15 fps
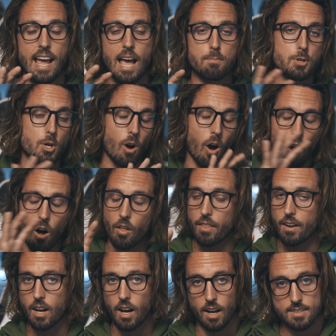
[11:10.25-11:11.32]
to capture all
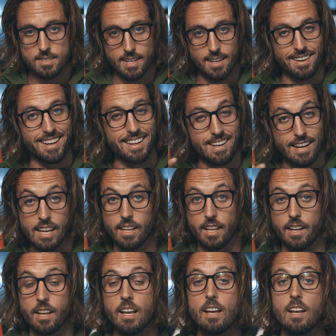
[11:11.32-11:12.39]
the content I
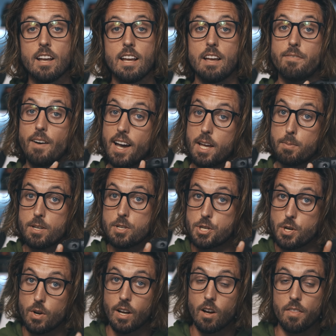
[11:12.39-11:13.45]
needed. If I had been
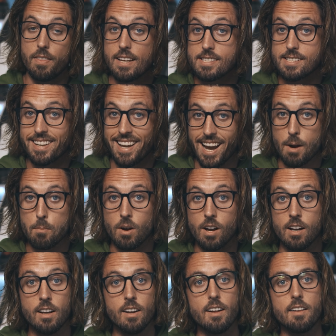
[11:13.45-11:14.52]
shooting on this
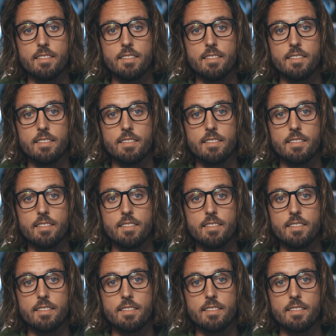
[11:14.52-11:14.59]
camera,